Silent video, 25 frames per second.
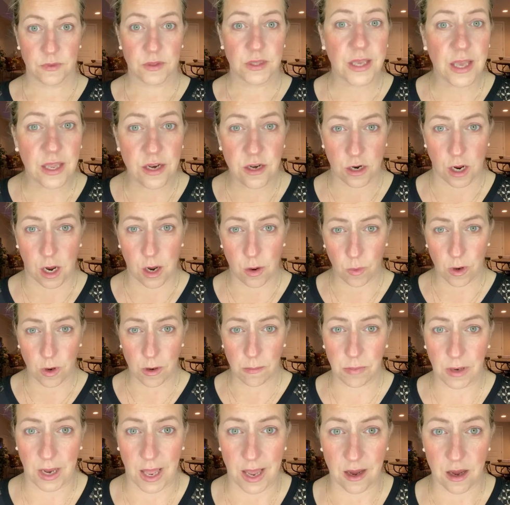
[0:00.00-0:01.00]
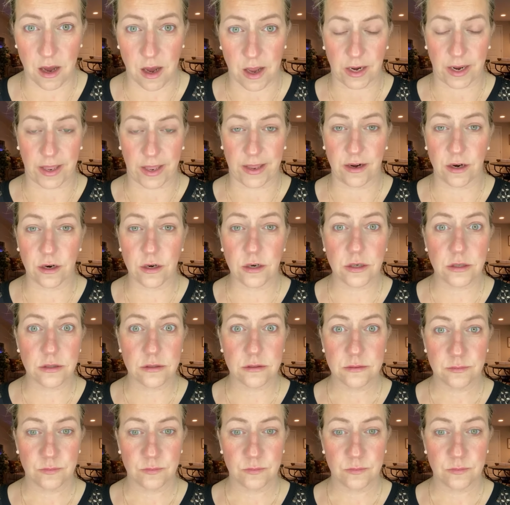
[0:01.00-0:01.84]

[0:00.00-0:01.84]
cannot wear black eyeliner.